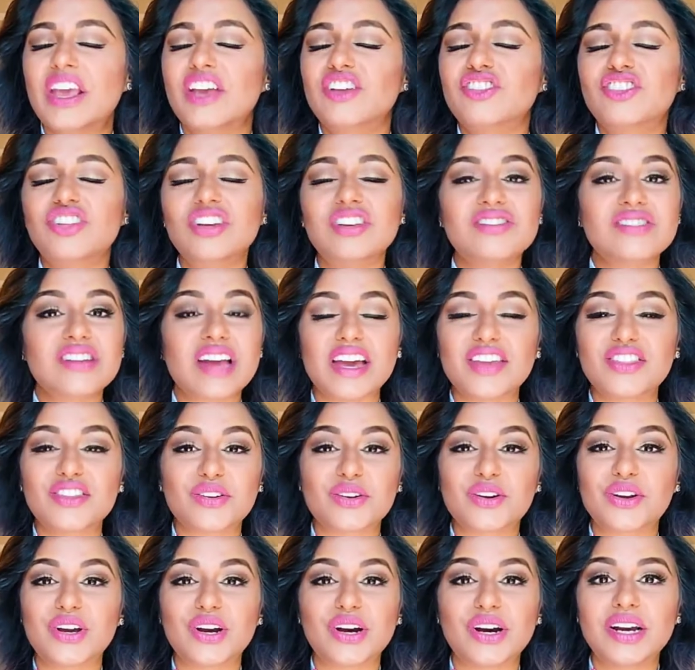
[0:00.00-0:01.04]
She's
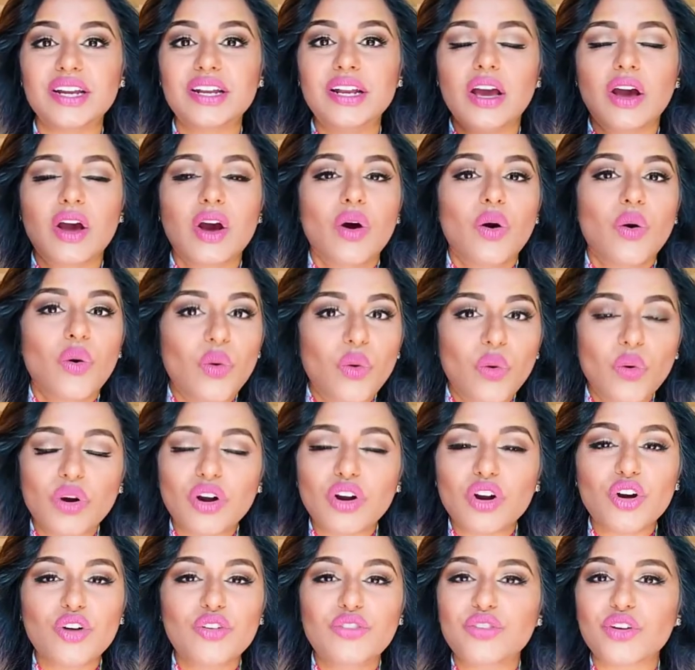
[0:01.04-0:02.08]
neither good
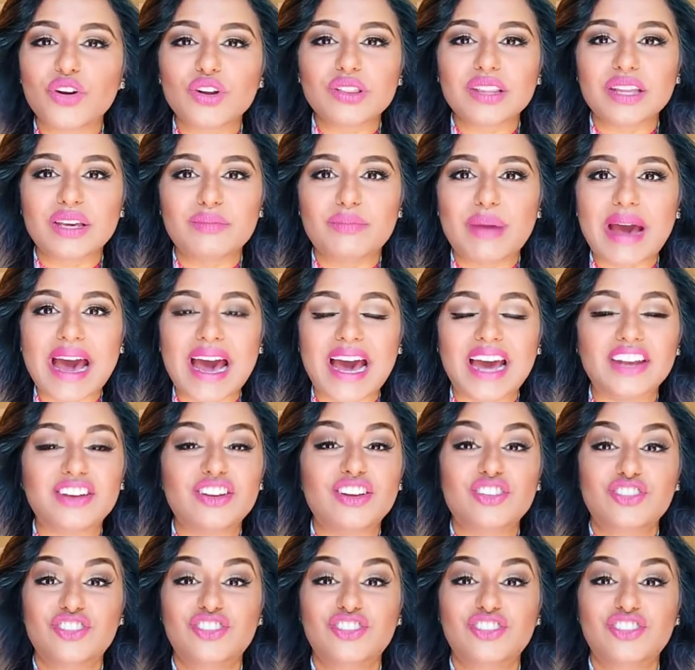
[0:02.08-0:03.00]
or overtly bad.